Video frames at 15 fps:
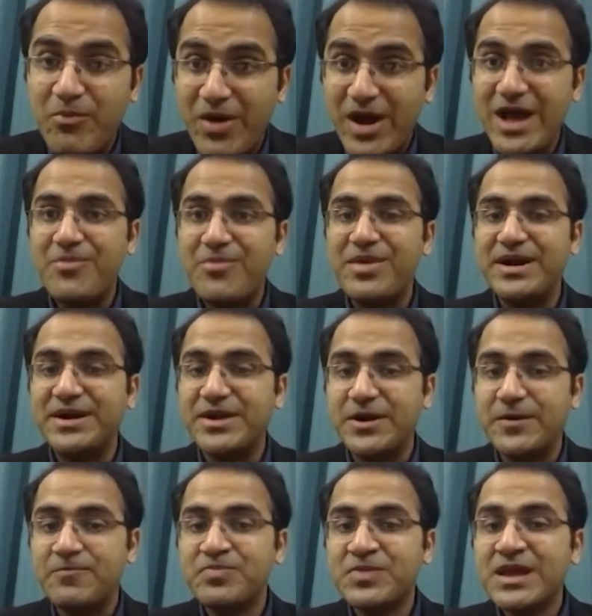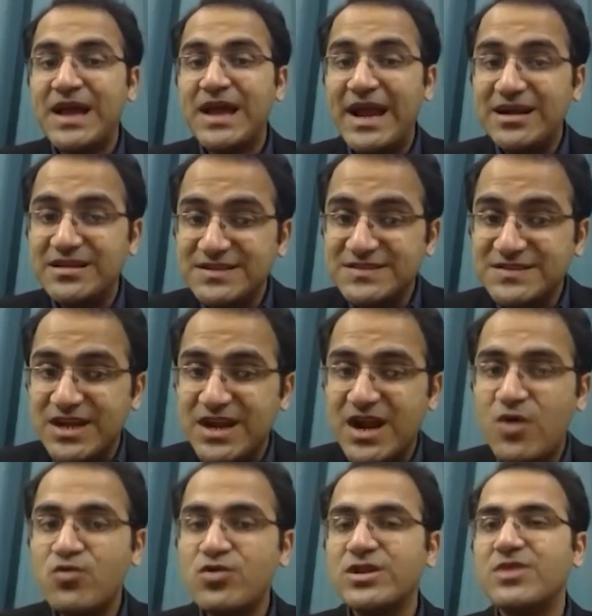pia mater, and they
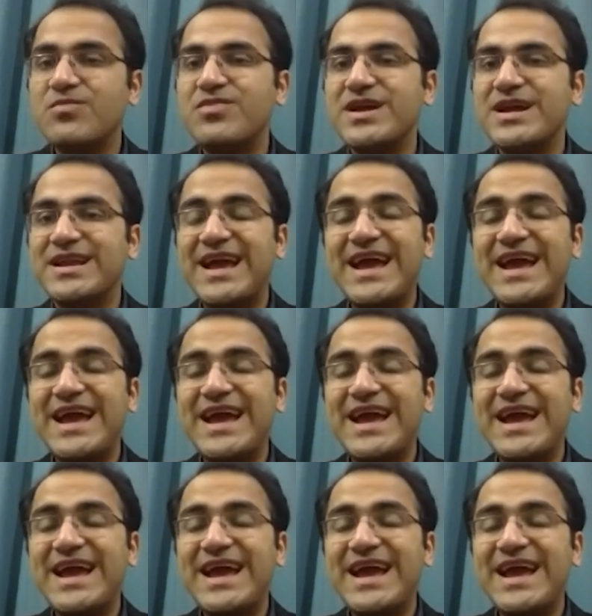surround the brain.